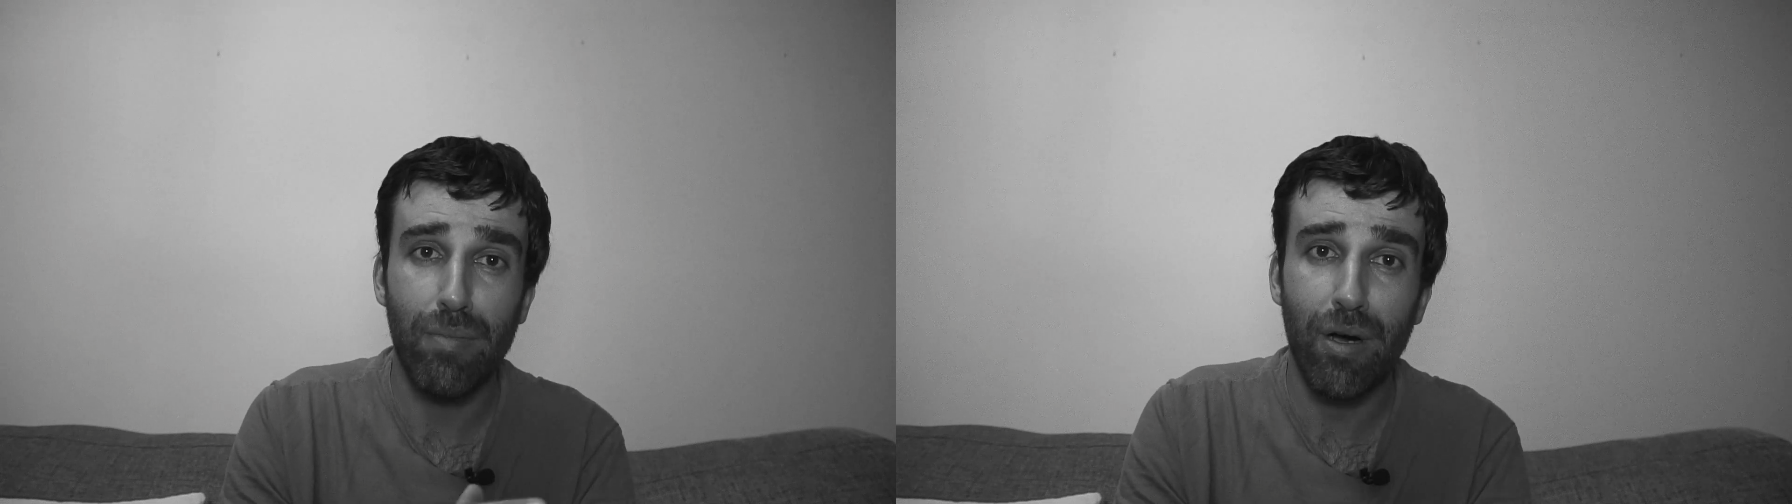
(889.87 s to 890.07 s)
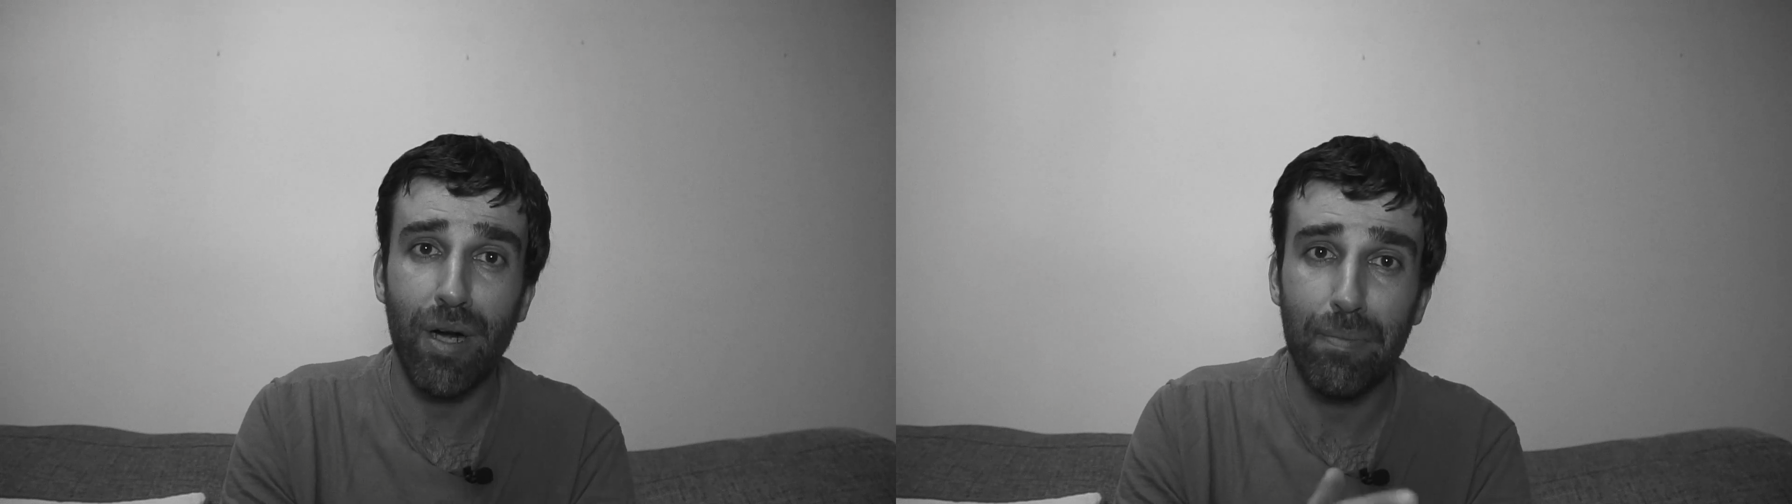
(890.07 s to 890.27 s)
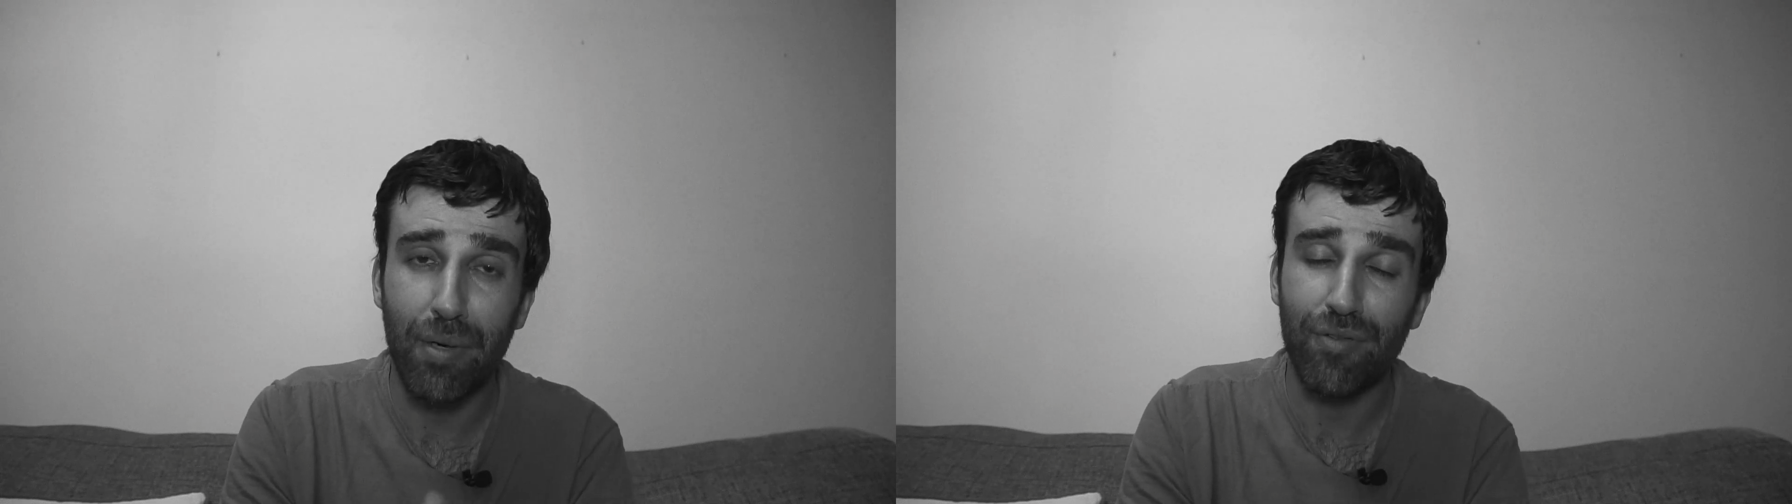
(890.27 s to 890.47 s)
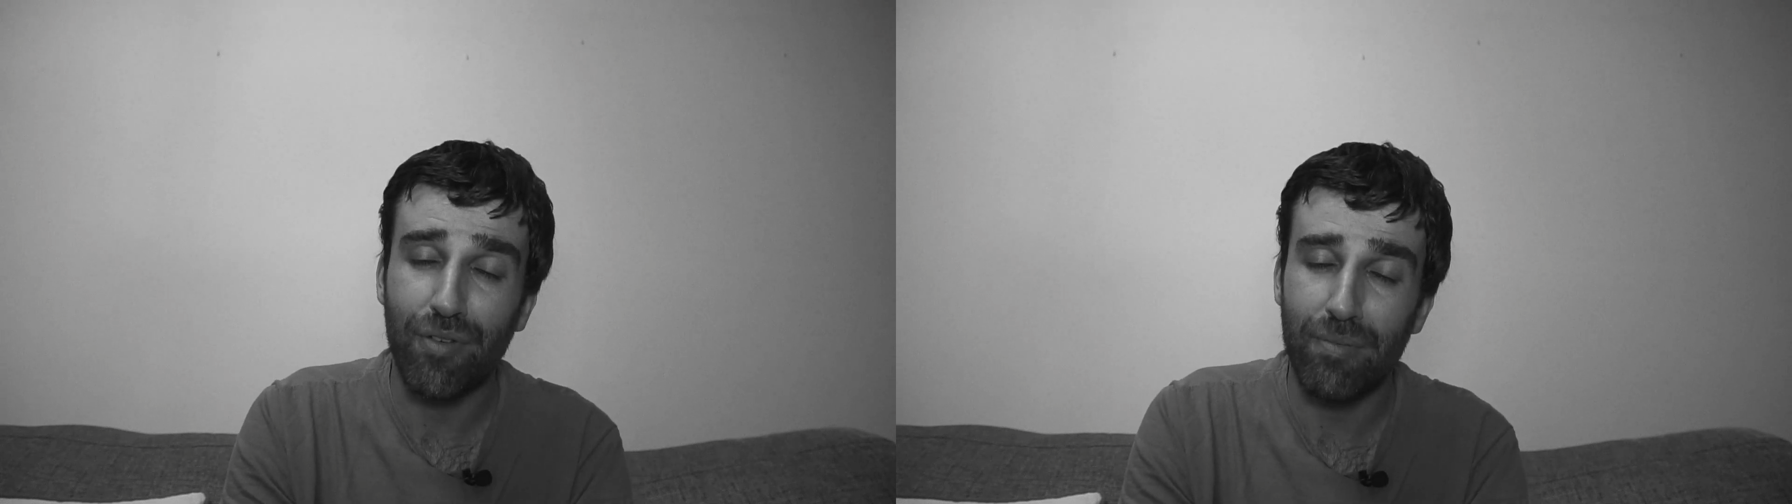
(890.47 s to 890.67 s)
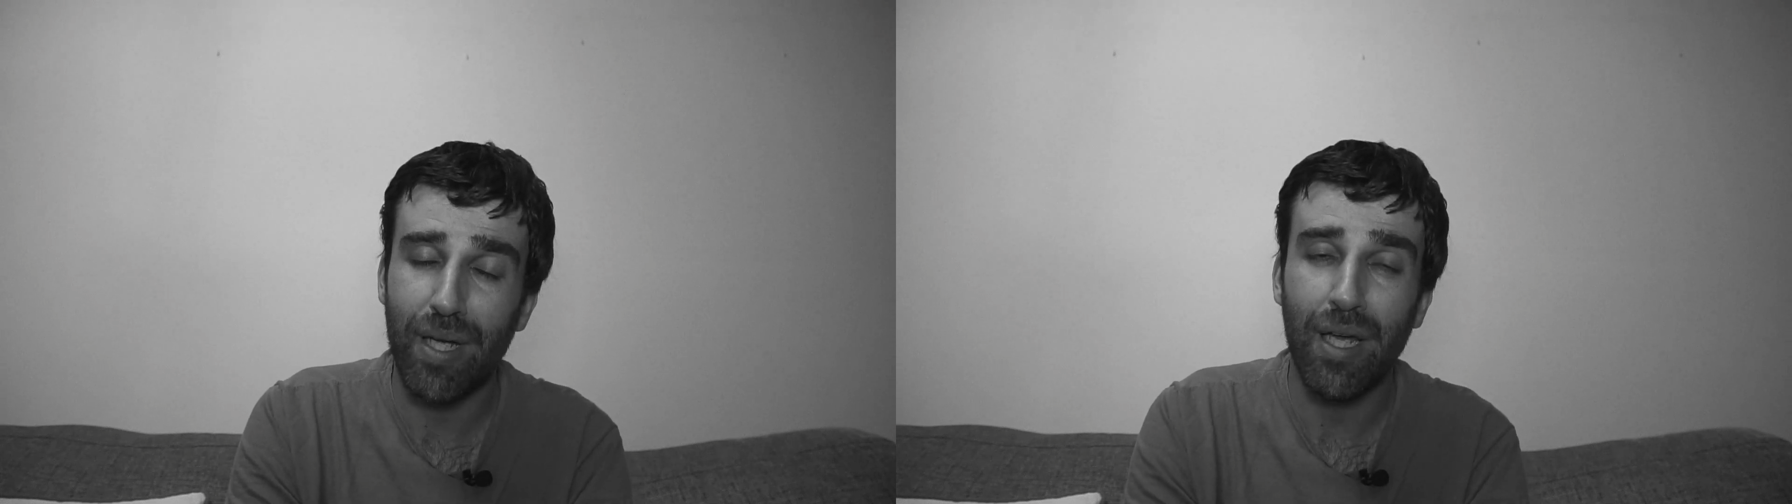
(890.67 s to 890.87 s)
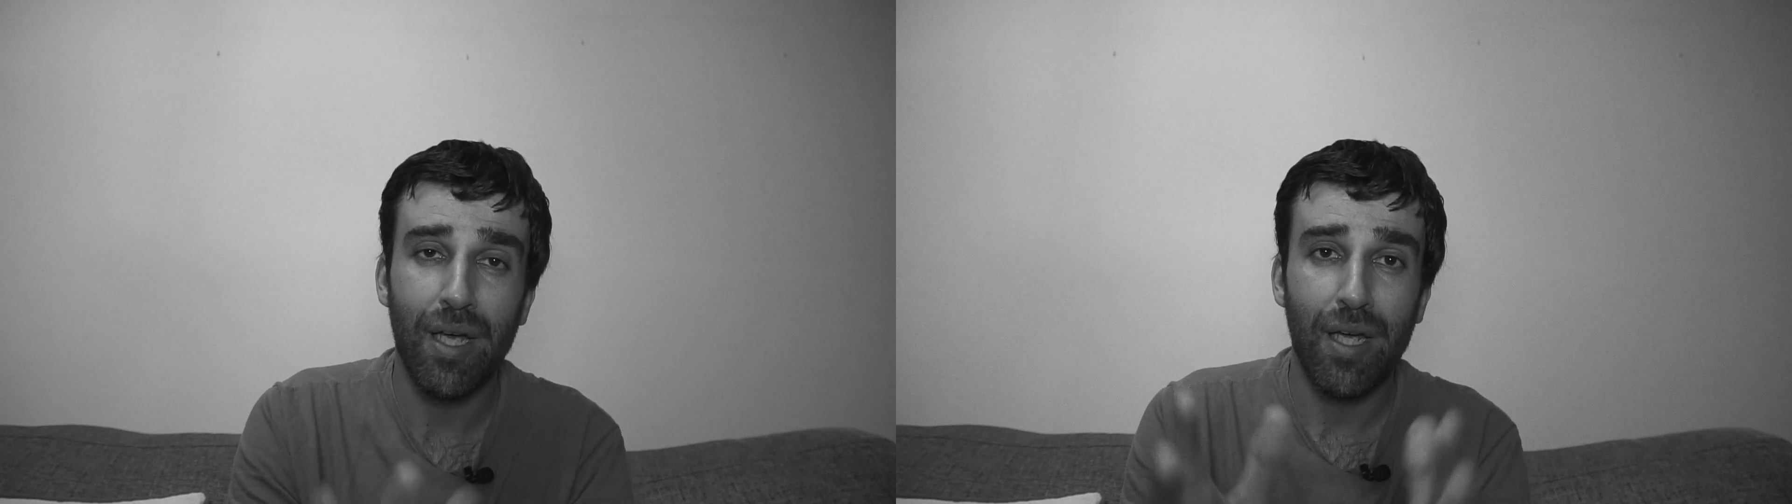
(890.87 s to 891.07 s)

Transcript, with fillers: bought a print from me.